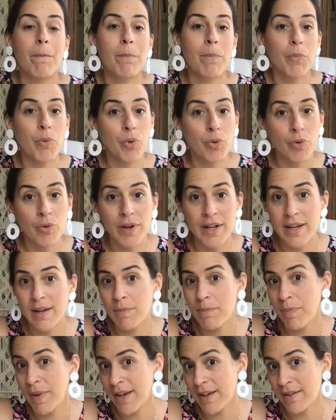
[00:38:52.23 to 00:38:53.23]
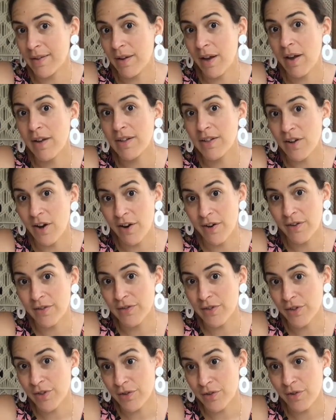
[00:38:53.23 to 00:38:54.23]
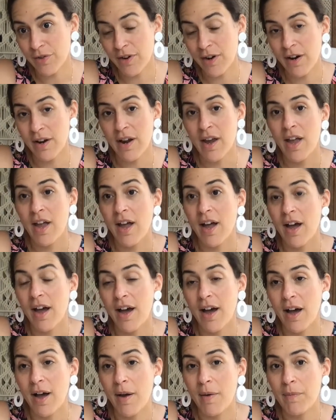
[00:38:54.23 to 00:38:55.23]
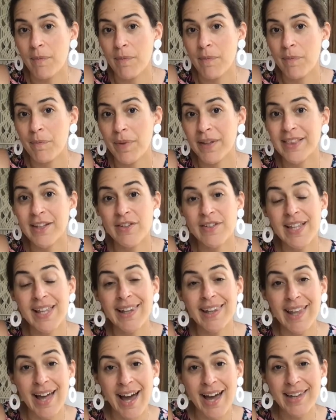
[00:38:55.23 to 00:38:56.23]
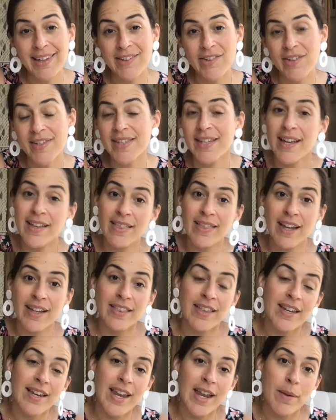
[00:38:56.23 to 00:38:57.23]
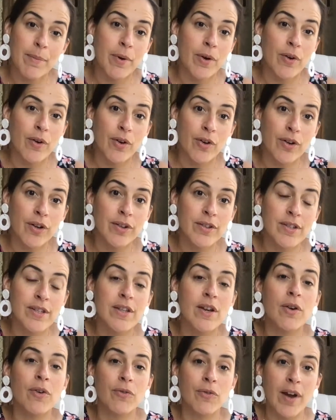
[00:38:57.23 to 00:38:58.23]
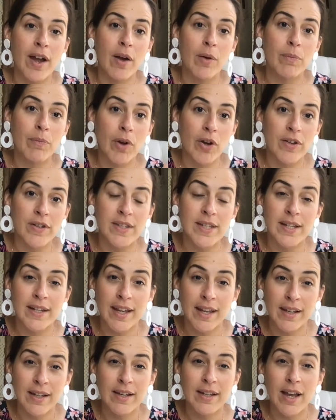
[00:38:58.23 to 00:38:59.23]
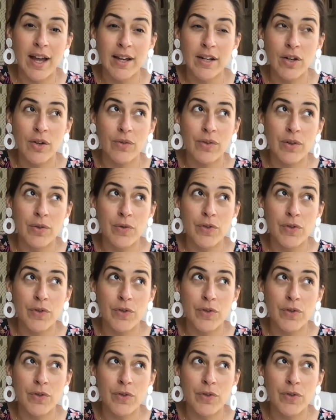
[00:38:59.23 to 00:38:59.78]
Pretty big yarn store. But there's a lot just in like the neighborhoods around Boston. And I know there